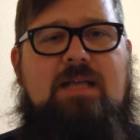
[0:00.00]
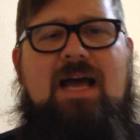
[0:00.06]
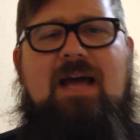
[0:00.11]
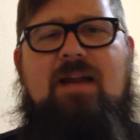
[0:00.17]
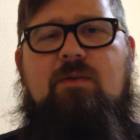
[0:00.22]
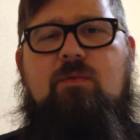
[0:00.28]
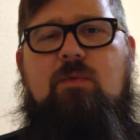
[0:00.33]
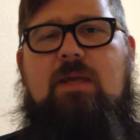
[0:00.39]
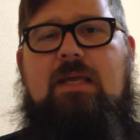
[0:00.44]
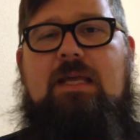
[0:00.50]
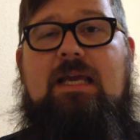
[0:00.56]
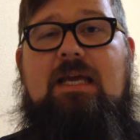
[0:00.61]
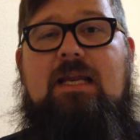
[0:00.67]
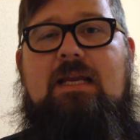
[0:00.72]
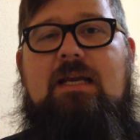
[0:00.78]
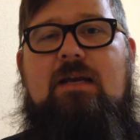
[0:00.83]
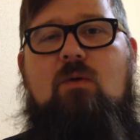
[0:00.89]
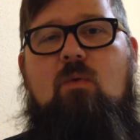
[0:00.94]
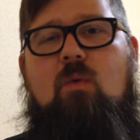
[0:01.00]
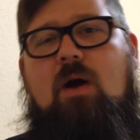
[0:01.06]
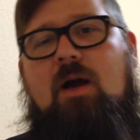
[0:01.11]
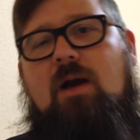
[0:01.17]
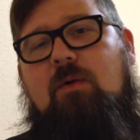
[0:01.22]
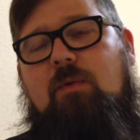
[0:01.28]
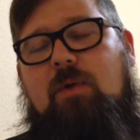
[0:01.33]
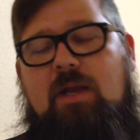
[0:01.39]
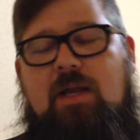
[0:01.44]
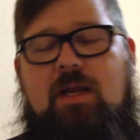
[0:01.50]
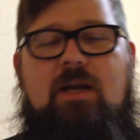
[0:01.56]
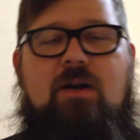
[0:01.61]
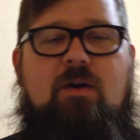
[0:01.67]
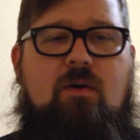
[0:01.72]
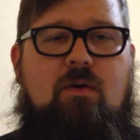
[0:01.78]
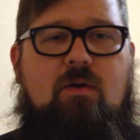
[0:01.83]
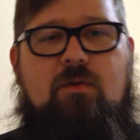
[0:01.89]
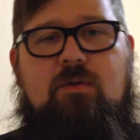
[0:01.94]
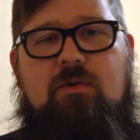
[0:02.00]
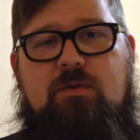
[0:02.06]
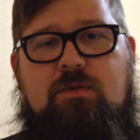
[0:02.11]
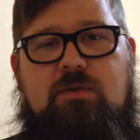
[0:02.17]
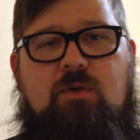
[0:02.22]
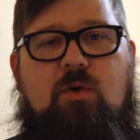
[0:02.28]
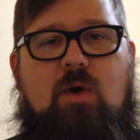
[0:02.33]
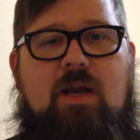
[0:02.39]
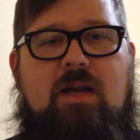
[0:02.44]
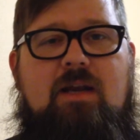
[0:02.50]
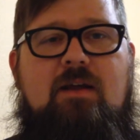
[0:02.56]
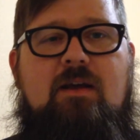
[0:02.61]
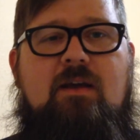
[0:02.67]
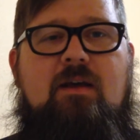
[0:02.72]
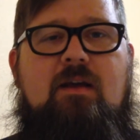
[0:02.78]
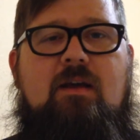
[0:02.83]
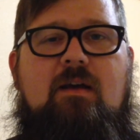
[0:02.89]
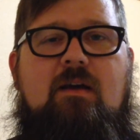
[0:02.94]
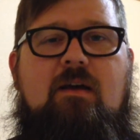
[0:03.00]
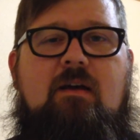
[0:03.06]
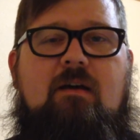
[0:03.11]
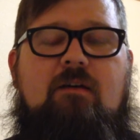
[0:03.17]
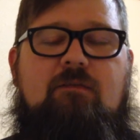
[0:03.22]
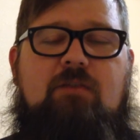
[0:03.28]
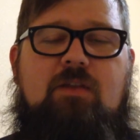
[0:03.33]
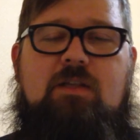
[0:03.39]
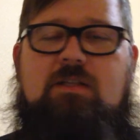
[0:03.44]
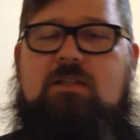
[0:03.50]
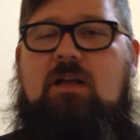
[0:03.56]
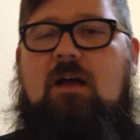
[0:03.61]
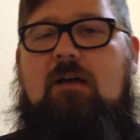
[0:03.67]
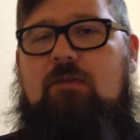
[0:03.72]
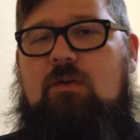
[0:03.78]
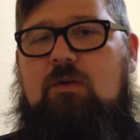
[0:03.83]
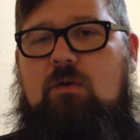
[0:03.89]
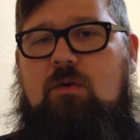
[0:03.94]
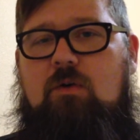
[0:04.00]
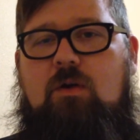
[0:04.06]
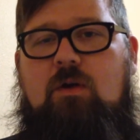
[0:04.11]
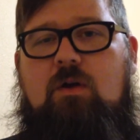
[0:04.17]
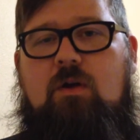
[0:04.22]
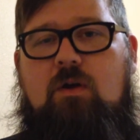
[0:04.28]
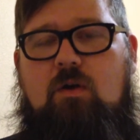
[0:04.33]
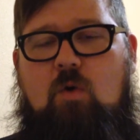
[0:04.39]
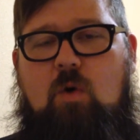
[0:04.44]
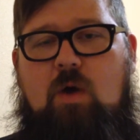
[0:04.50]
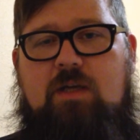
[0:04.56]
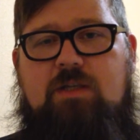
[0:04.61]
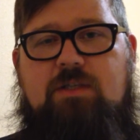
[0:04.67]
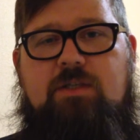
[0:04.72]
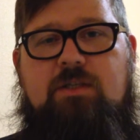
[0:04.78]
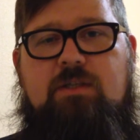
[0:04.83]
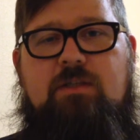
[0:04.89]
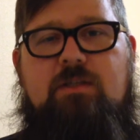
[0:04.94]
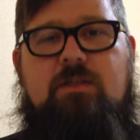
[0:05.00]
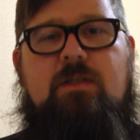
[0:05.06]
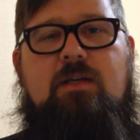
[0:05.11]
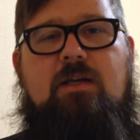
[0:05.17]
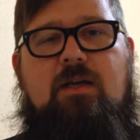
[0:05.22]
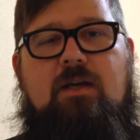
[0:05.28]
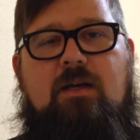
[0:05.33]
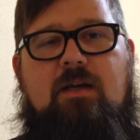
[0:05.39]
How did we get here? Why are we here? All those great philosophical questions.